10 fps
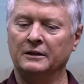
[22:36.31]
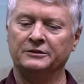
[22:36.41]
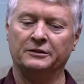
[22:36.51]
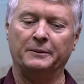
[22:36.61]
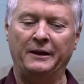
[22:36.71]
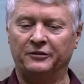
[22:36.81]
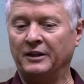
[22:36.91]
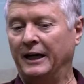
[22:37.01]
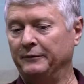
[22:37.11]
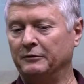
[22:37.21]
So to me, it's
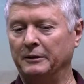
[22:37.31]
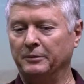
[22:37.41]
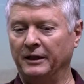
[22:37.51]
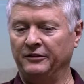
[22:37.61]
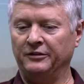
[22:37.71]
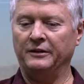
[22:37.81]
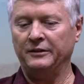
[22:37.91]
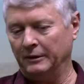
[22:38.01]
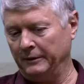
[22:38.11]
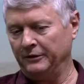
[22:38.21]
time to replace it.
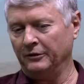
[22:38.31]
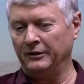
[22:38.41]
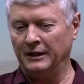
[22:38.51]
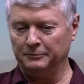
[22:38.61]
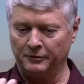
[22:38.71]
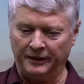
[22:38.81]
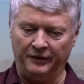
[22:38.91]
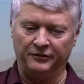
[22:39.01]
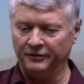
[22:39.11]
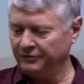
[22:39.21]
Then we can do the
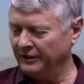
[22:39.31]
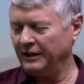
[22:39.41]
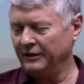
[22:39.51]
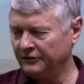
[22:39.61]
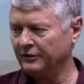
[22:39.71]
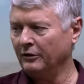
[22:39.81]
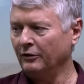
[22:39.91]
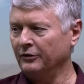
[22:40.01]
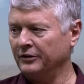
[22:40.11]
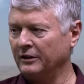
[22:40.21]
upgrades, the fittings, and all
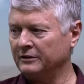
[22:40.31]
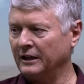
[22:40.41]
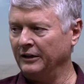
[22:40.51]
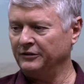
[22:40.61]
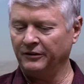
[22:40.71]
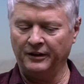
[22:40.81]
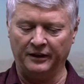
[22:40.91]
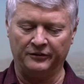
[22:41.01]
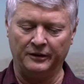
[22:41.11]
those other kinds of things.